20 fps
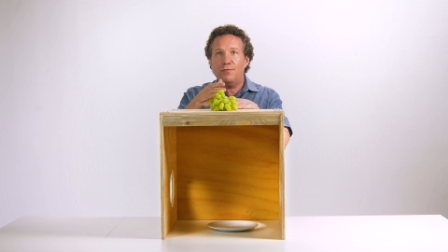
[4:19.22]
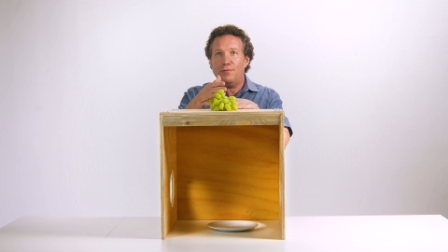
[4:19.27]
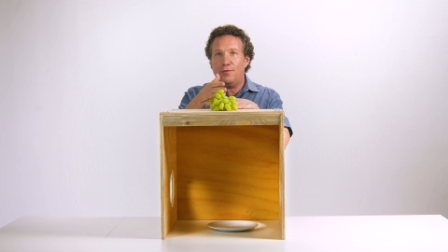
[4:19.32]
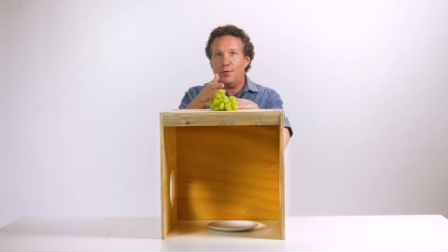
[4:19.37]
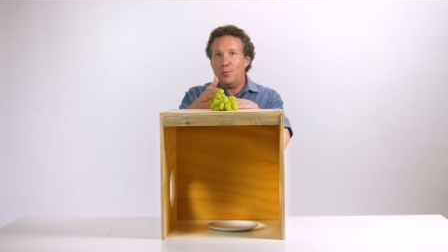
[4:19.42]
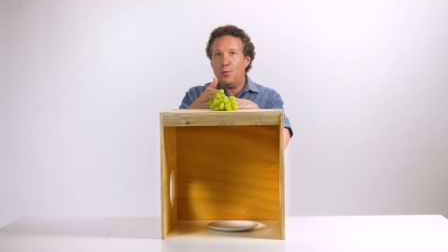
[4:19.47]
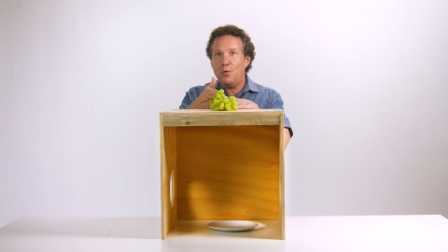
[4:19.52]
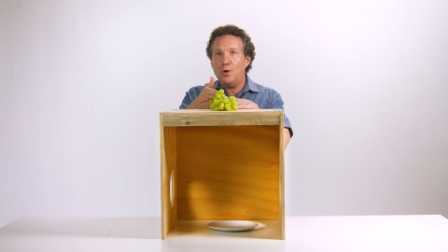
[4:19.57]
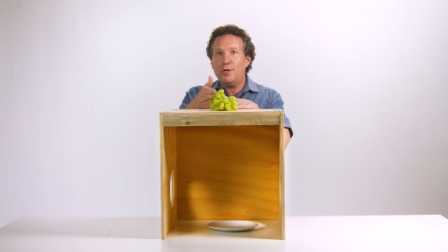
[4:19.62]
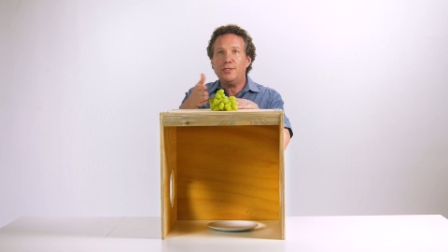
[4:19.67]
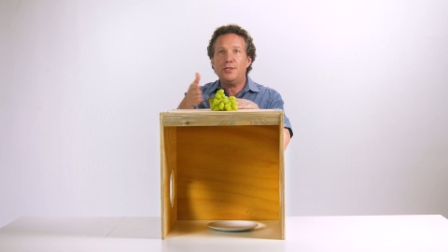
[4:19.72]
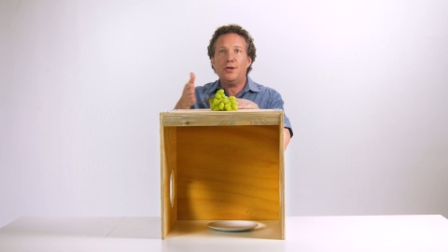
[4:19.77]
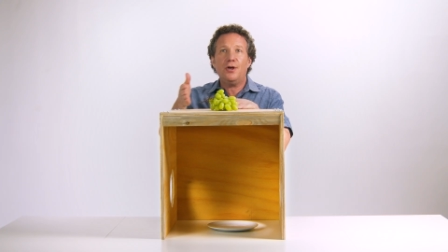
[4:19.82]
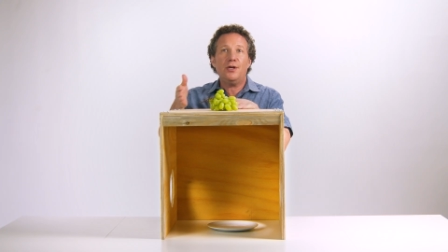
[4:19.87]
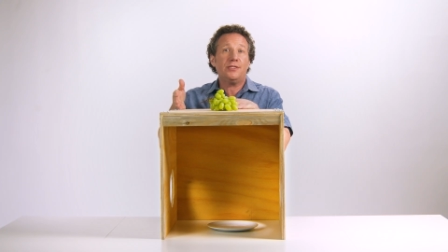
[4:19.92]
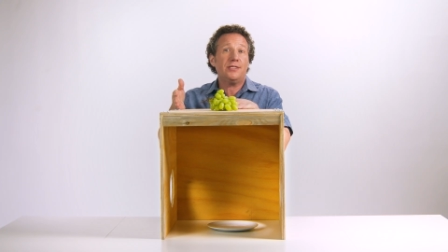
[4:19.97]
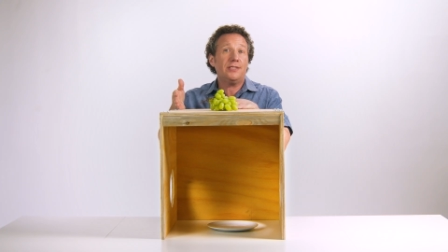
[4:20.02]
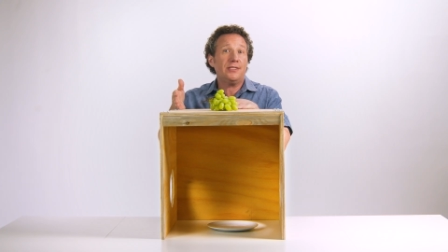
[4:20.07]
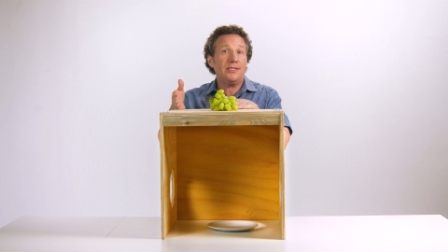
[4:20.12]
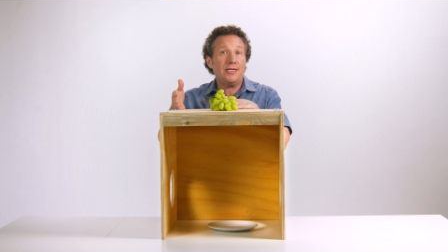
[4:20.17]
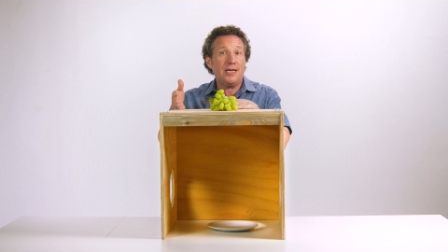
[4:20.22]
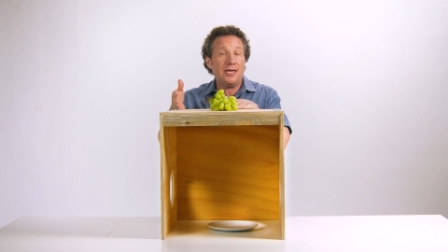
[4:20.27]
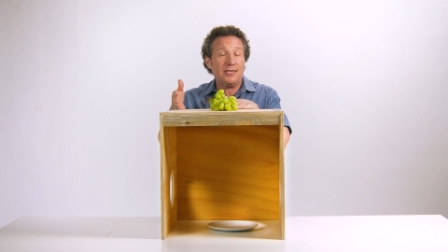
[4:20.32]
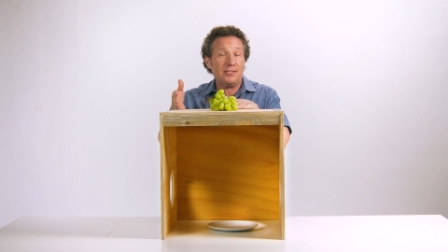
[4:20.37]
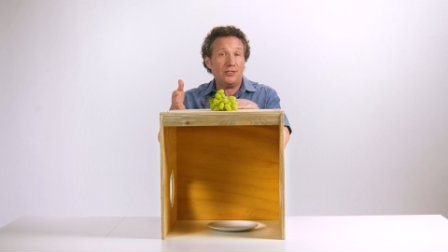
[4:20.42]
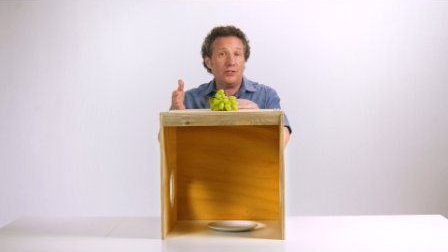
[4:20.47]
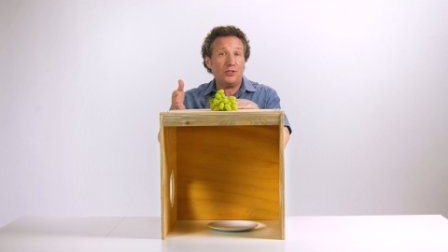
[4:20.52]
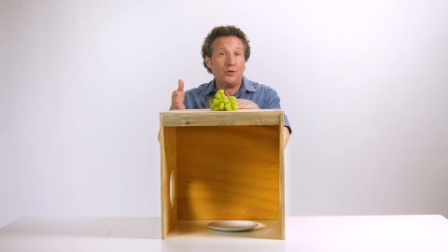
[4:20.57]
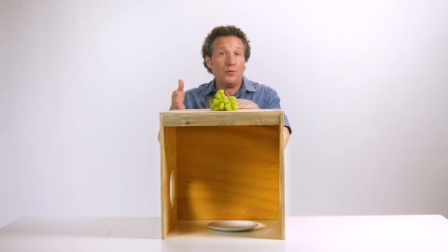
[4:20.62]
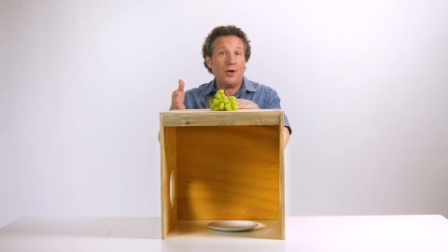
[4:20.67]
from one dog to the
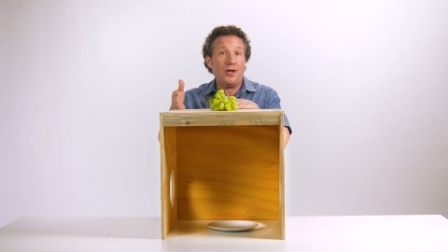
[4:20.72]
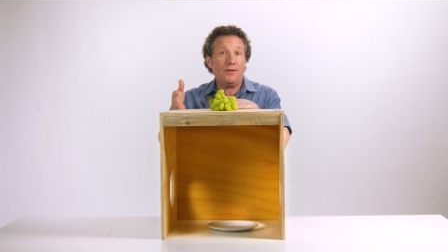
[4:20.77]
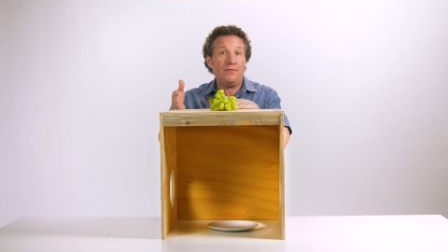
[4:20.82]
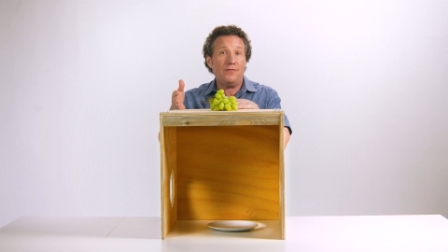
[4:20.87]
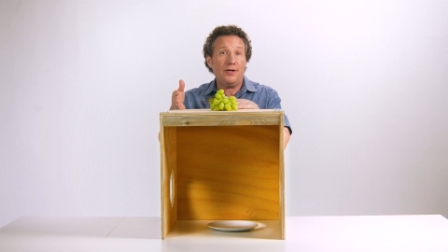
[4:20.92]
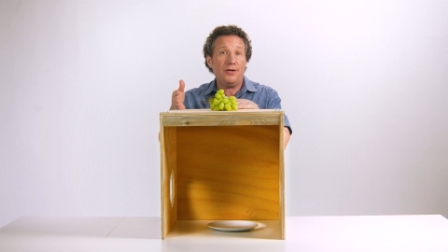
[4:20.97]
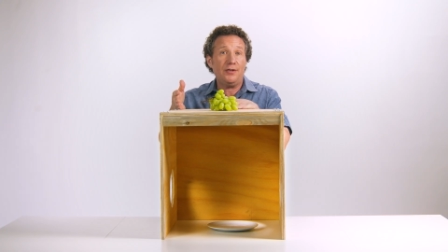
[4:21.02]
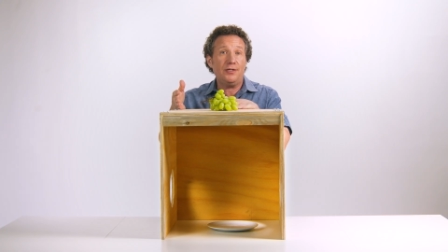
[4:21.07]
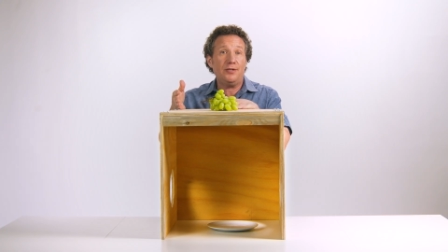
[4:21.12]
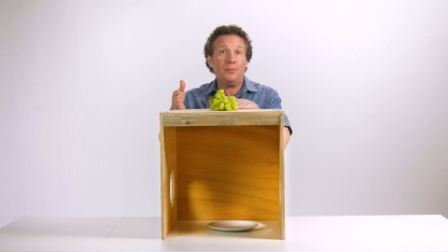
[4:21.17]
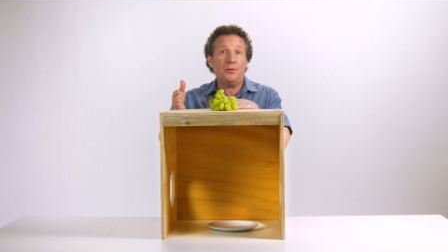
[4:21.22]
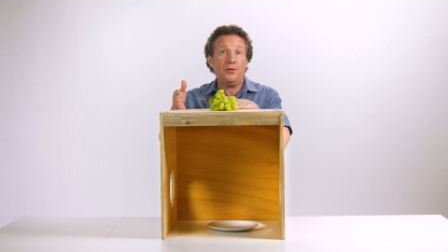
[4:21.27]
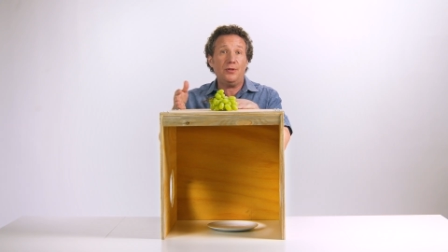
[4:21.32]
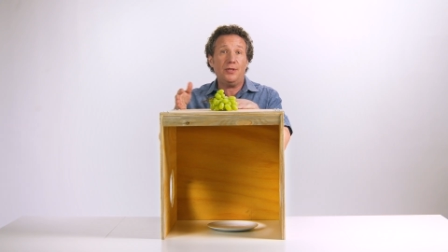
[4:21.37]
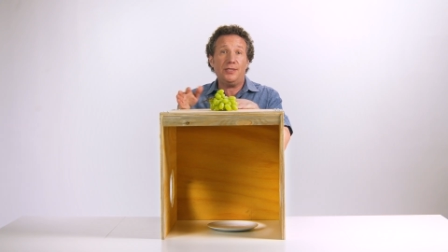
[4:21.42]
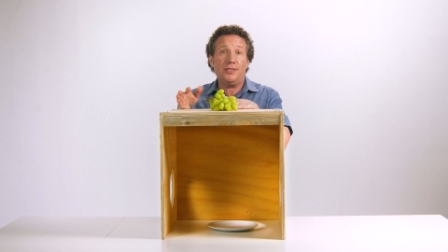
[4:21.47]
next is quite variable,